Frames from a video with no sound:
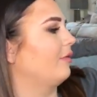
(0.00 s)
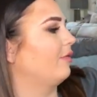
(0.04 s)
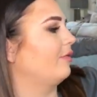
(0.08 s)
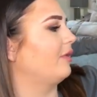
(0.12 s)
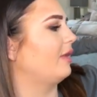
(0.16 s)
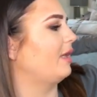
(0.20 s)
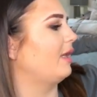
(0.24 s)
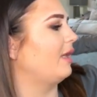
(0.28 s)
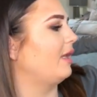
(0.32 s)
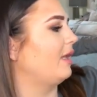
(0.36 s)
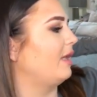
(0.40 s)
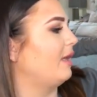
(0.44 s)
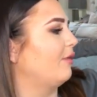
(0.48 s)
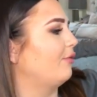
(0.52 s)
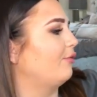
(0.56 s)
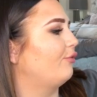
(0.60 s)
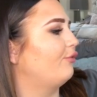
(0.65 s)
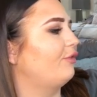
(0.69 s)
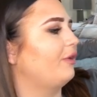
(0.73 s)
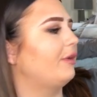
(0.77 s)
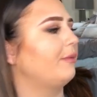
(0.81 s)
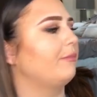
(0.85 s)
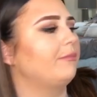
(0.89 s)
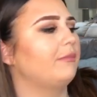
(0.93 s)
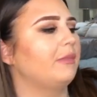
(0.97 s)
The
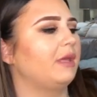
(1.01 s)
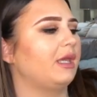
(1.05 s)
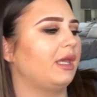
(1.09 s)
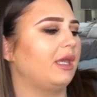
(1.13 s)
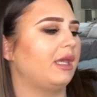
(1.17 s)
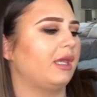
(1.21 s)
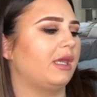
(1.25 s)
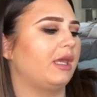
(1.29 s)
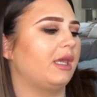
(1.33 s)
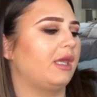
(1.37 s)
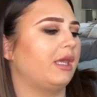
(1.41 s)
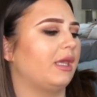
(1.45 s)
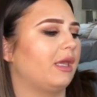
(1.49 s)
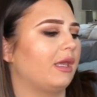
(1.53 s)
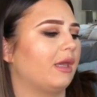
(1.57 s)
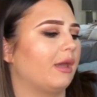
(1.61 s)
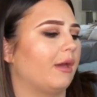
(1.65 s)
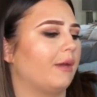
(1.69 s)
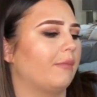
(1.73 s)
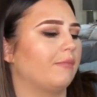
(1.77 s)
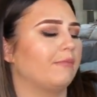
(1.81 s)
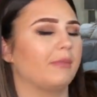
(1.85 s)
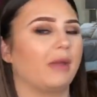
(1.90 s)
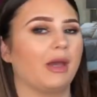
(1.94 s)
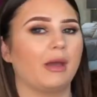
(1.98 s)
Fit Me
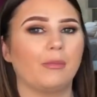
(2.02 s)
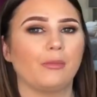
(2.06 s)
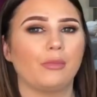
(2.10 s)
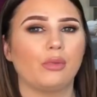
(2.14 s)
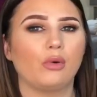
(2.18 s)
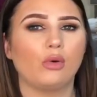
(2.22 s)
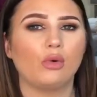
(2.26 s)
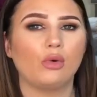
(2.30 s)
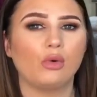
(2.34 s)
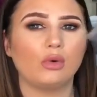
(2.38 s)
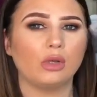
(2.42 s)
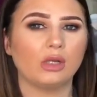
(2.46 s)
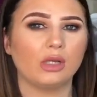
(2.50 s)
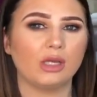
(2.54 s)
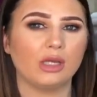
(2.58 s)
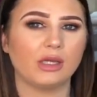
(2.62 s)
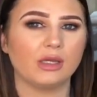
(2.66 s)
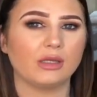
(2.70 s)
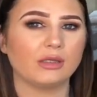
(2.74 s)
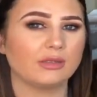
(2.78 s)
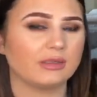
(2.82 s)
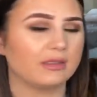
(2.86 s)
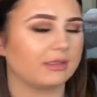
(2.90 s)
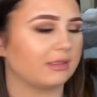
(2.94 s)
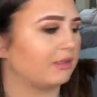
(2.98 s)
Matte and
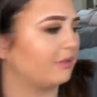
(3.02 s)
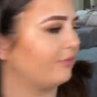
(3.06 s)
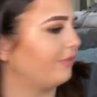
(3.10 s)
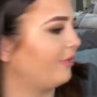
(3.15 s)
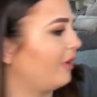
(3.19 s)
Poreless